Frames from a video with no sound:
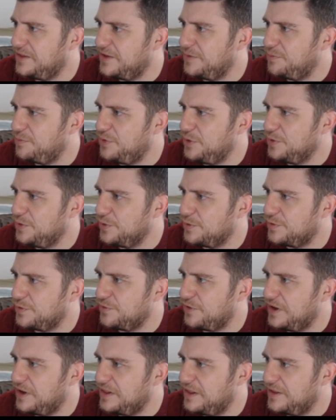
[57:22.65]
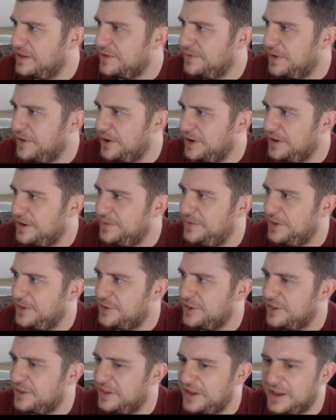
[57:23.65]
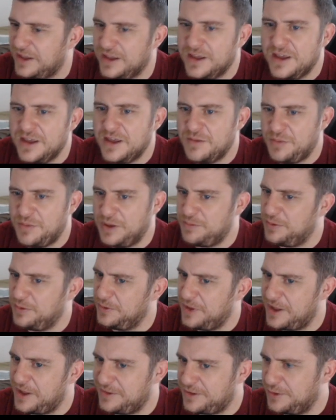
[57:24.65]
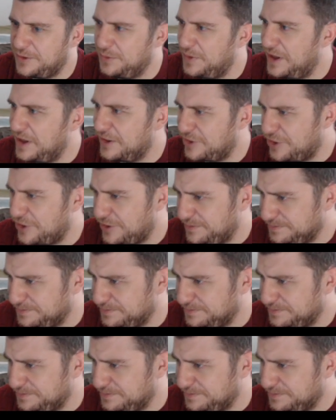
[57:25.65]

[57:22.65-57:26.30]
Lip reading: Computers read this very efficiently, people not so much.